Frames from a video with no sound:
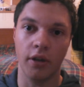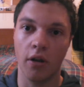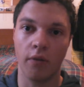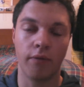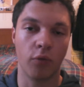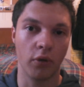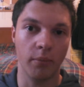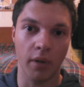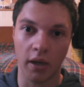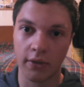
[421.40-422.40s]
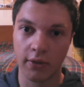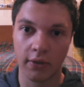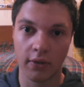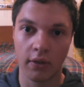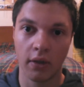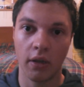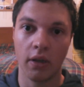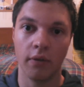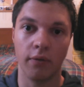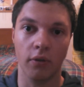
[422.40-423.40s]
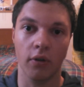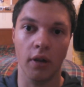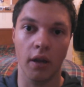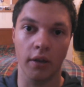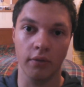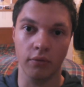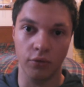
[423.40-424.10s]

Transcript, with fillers: you know, forty bucks for a